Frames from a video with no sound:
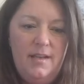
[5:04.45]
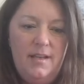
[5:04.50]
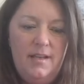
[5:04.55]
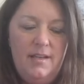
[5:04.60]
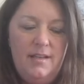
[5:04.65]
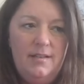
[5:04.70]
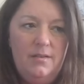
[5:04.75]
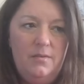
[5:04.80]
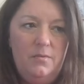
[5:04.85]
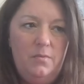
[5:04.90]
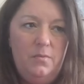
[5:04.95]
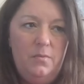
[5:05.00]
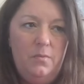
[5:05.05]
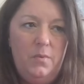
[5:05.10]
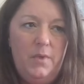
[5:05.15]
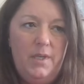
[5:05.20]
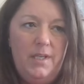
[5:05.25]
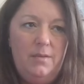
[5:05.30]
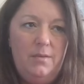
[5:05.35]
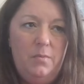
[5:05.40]
And
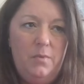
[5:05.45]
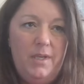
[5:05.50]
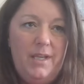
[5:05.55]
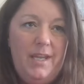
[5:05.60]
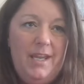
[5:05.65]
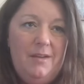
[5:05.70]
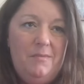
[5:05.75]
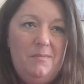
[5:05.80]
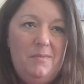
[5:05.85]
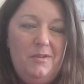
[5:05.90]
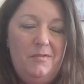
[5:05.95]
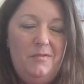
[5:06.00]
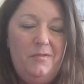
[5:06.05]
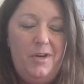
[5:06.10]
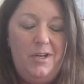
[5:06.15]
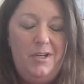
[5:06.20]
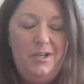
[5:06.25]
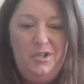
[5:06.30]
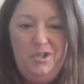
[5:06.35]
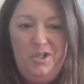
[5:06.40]
we we can't be
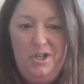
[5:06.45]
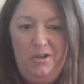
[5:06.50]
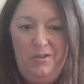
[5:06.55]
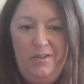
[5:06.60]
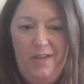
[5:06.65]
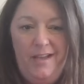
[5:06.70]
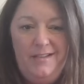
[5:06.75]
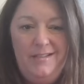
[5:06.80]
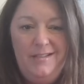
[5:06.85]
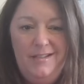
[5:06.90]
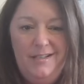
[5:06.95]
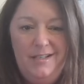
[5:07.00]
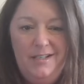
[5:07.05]
afraid to share that.